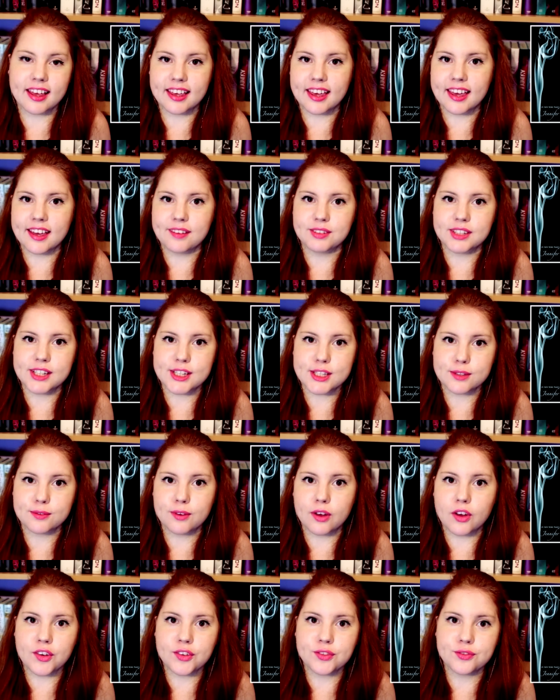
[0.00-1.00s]
I gave
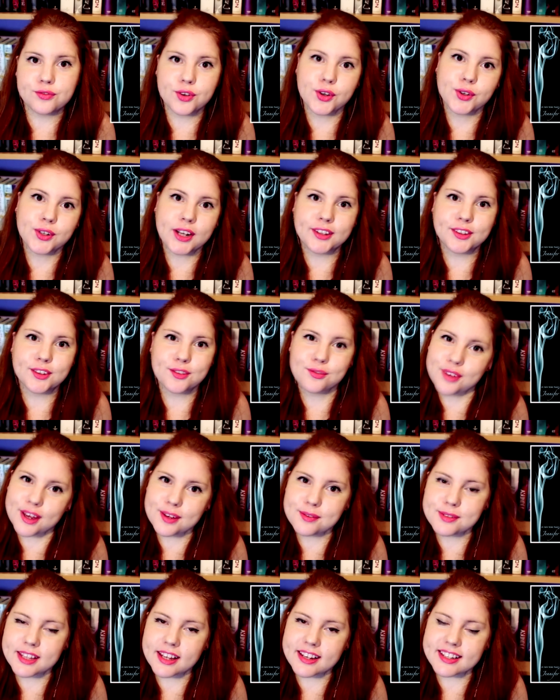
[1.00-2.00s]
this one 4 out of
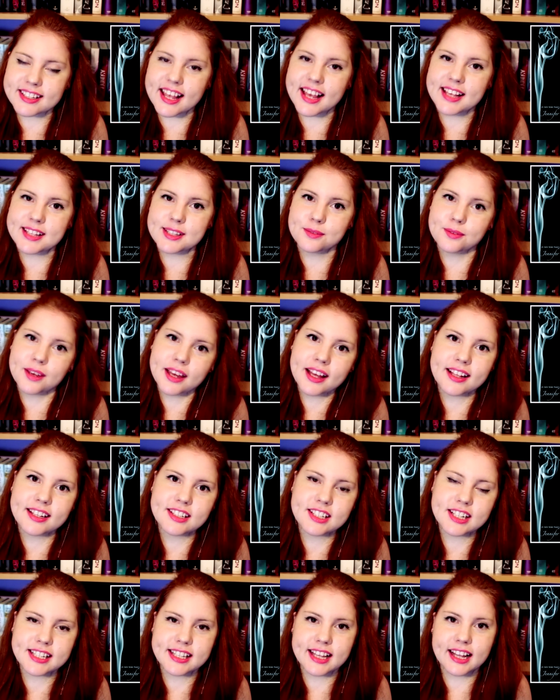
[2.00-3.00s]
5 stars as
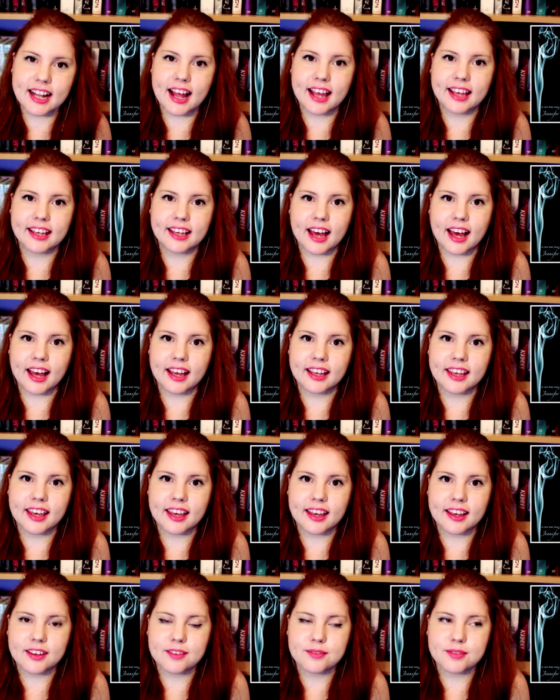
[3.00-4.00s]
well, just like I
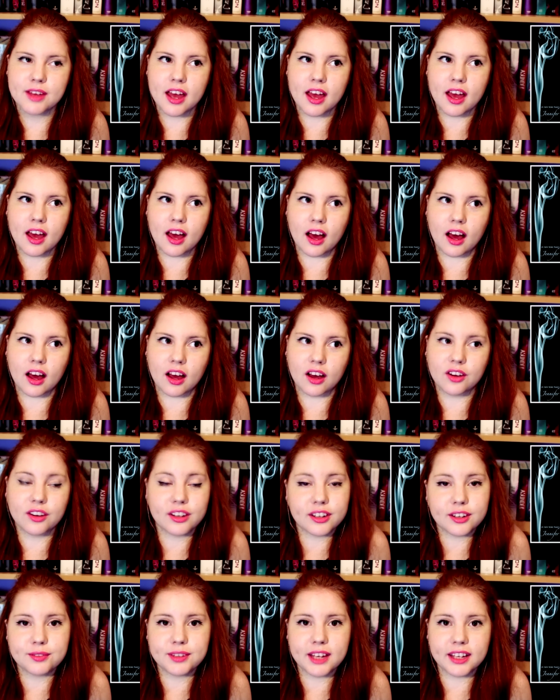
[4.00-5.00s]
gave
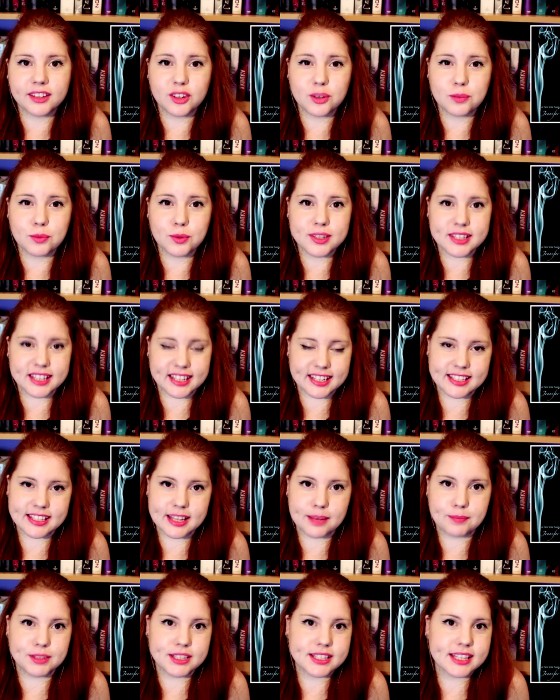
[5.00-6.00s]
all of the other books
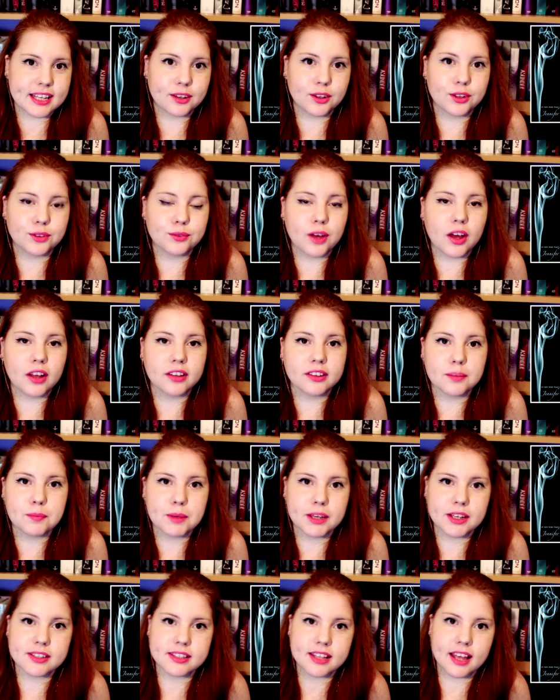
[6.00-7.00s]
except the second one,
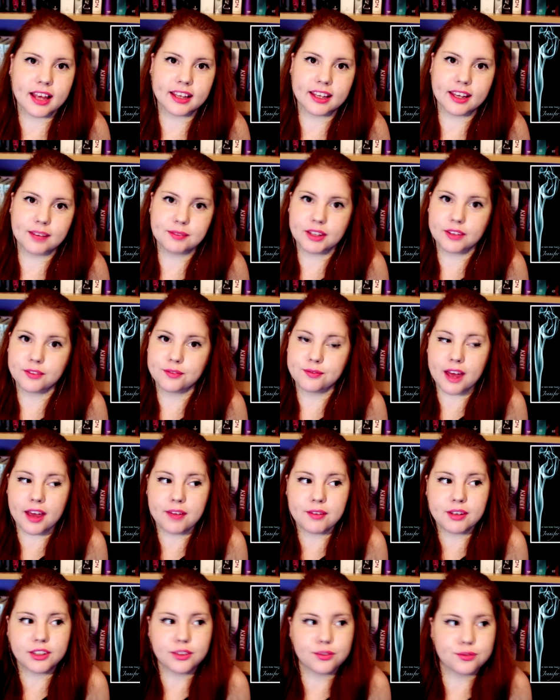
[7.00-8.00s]
because I gave that
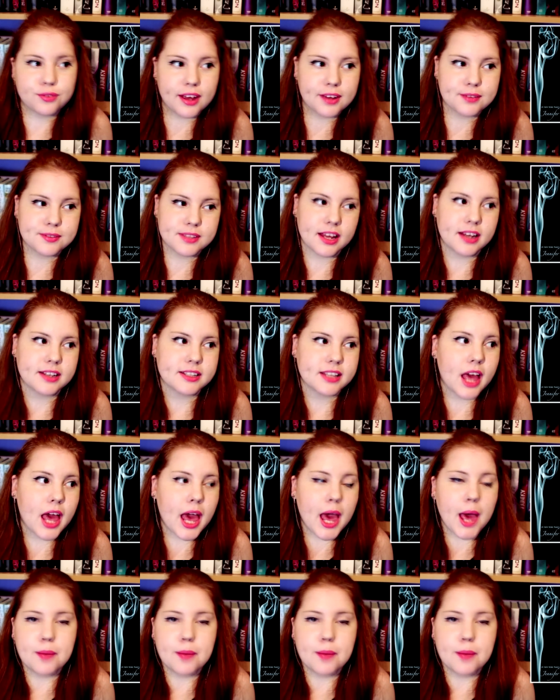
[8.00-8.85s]
5 out of 5 stars.